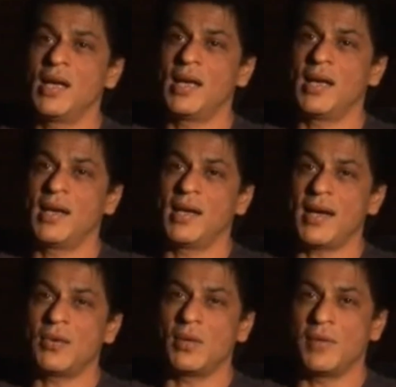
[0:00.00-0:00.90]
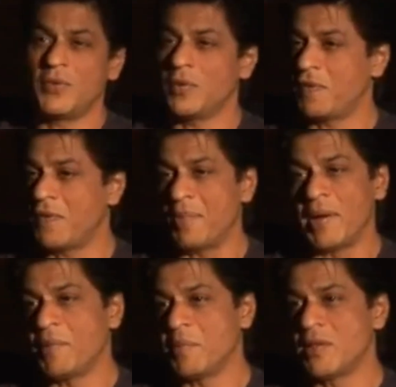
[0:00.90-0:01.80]
And I told a few of the
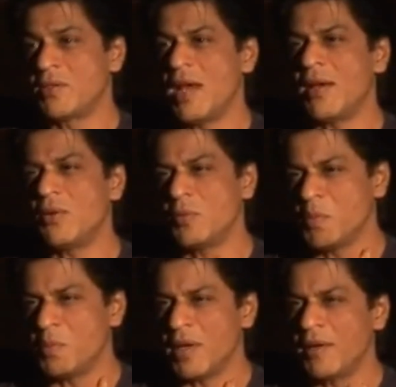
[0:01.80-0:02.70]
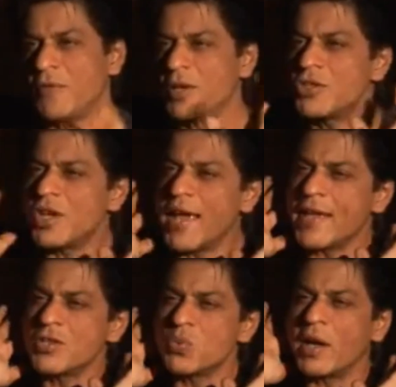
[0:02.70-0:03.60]
family members that I go to Mumbai for a
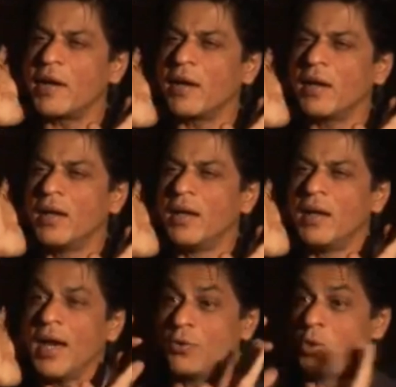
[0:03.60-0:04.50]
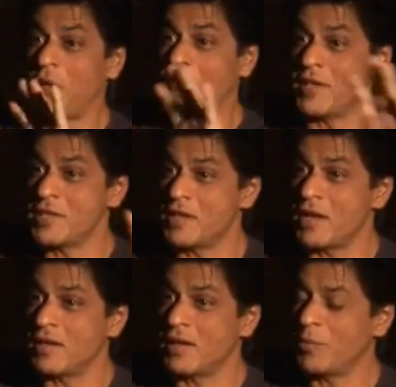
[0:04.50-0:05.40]
change 1 year. I told my friends in
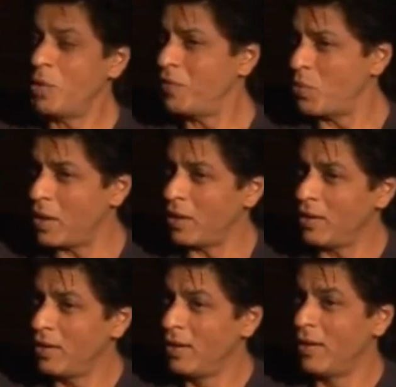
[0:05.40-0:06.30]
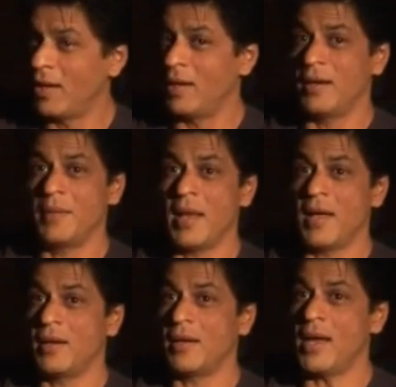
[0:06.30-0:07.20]
theatre, I'm going for 1 year,
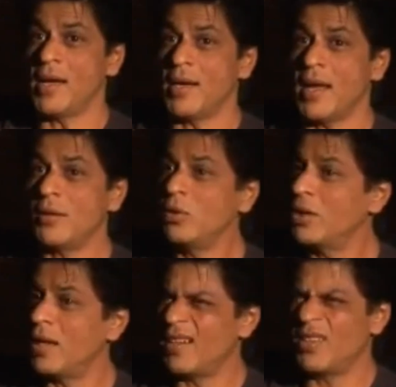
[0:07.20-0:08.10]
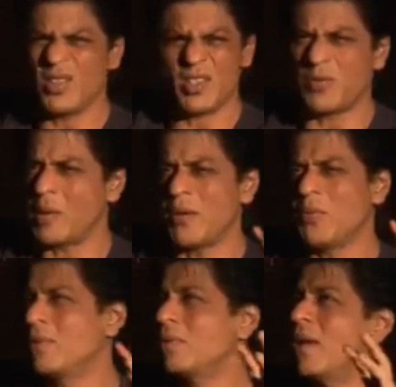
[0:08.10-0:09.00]
and I'll go there, and just for, I
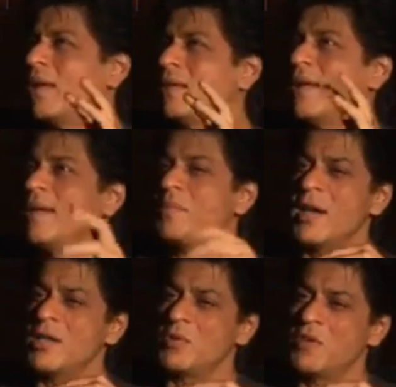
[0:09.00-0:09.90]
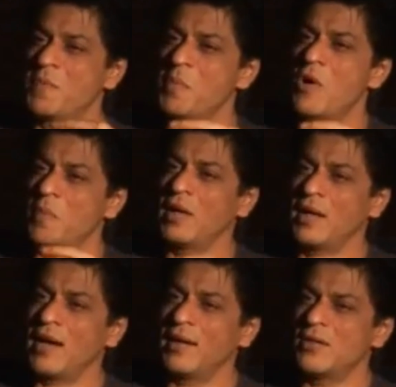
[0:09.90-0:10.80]
don't want to, Delhi reminds me of my mom and
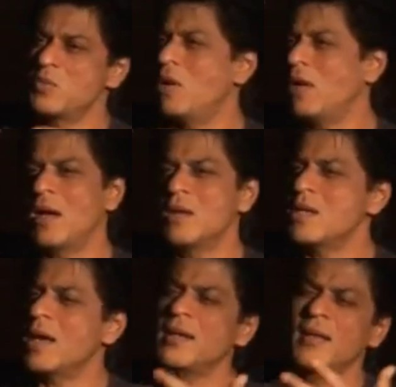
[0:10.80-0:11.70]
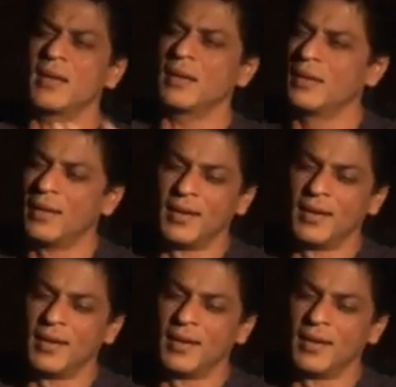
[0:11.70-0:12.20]
dad, small house, I had nothing